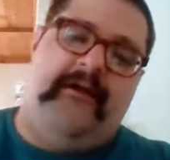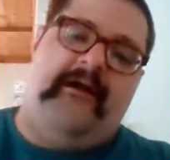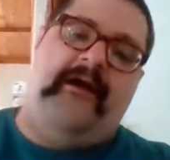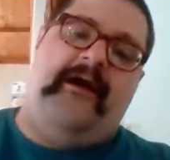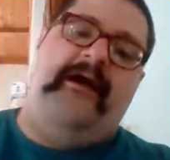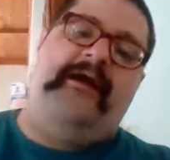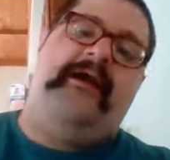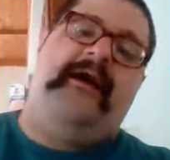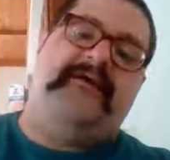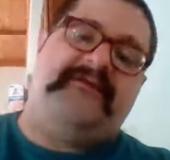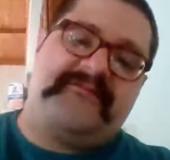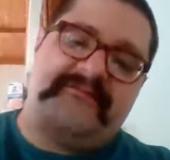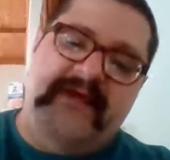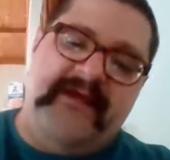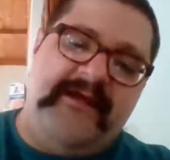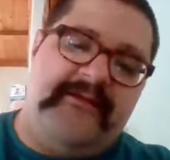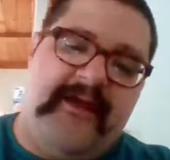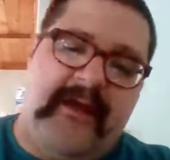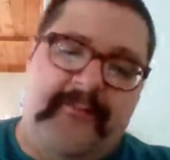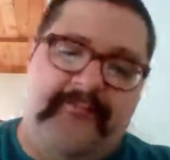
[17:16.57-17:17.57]
All right, and I
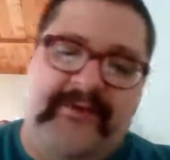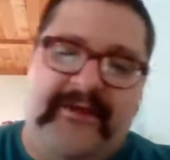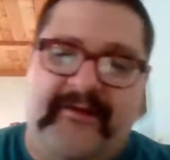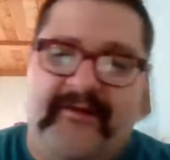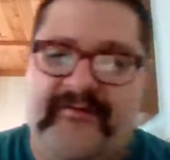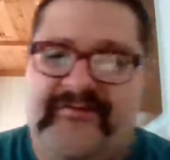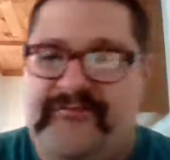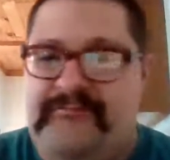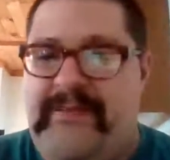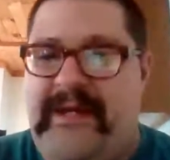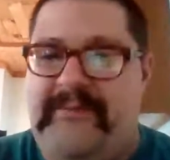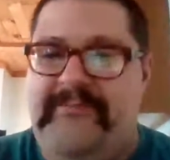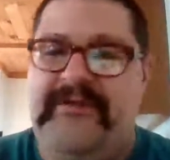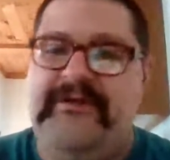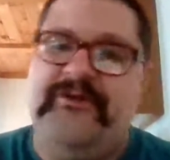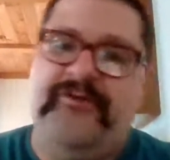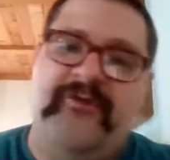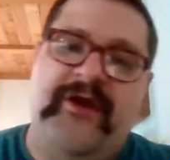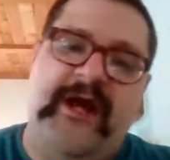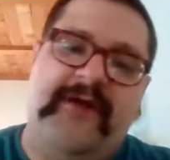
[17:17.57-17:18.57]
say that because
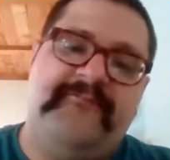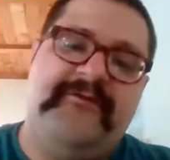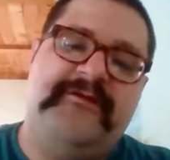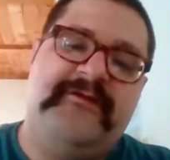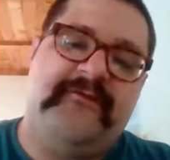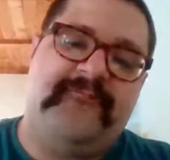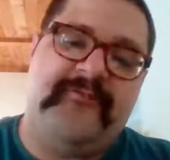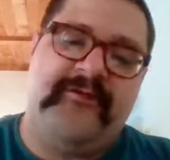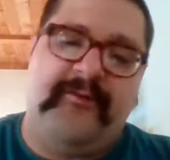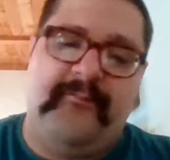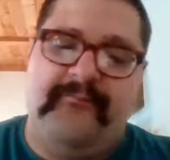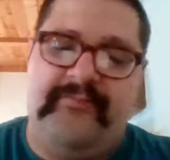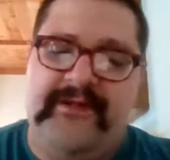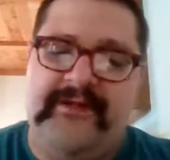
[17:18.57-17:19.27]
maybe you have a different